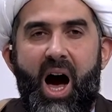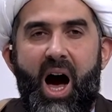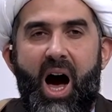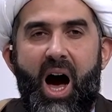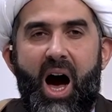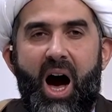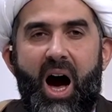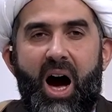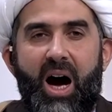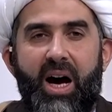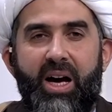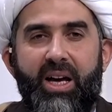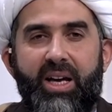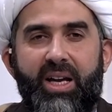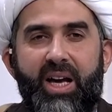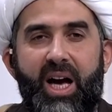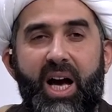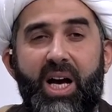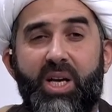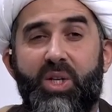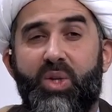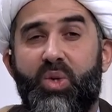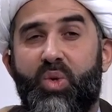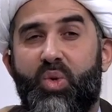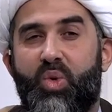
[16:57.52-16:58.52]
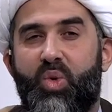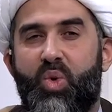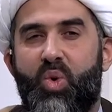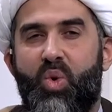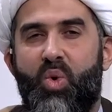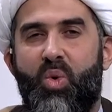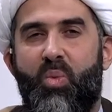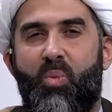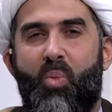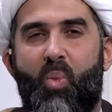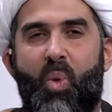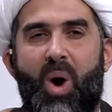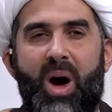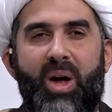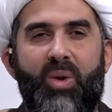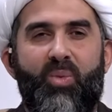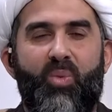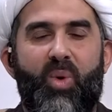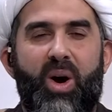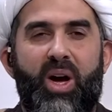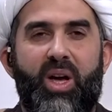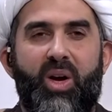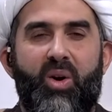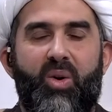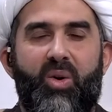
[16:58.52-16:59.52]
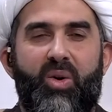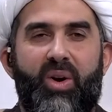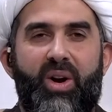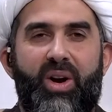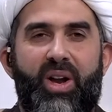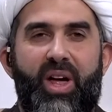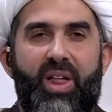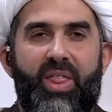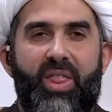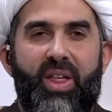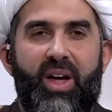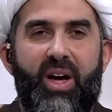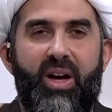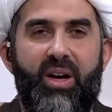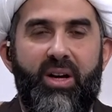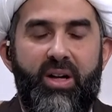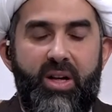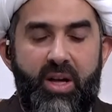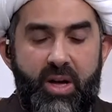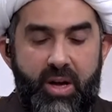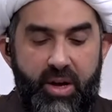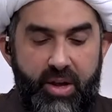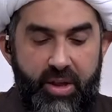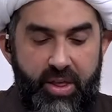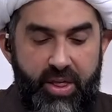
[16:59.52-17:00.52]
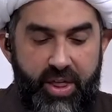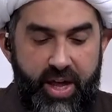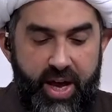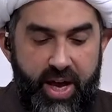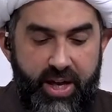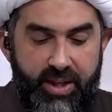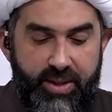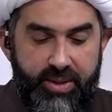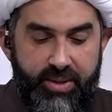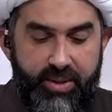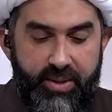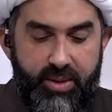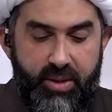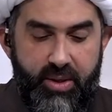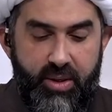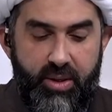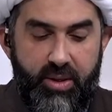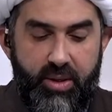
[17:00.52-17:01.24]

I assume one way or another that